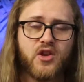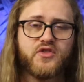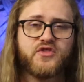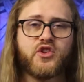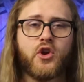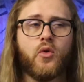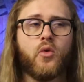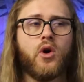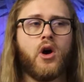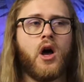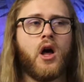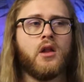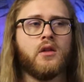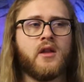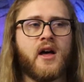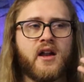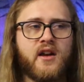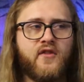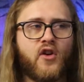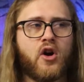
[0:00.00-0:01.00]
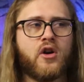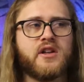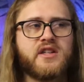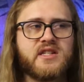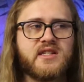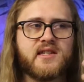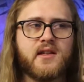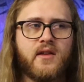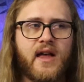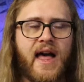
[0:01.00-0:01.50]
So a lot of
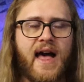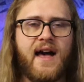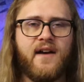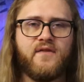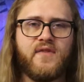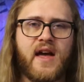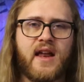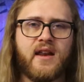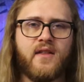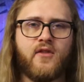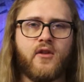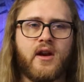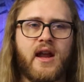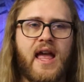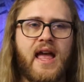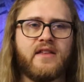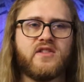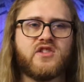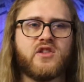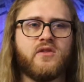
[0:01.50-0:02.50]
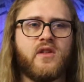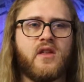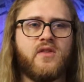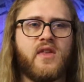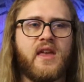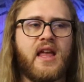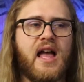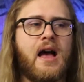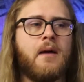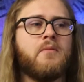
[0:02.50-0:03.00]
artists still have that in their head, so they
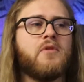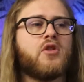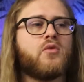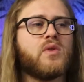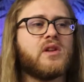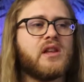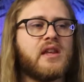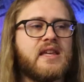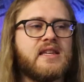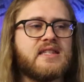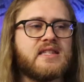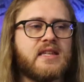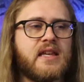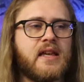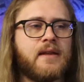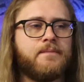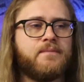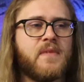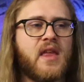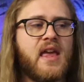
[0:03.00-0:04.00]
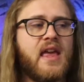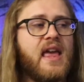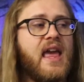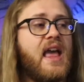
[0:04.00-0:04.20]
think, I'm gonna release it,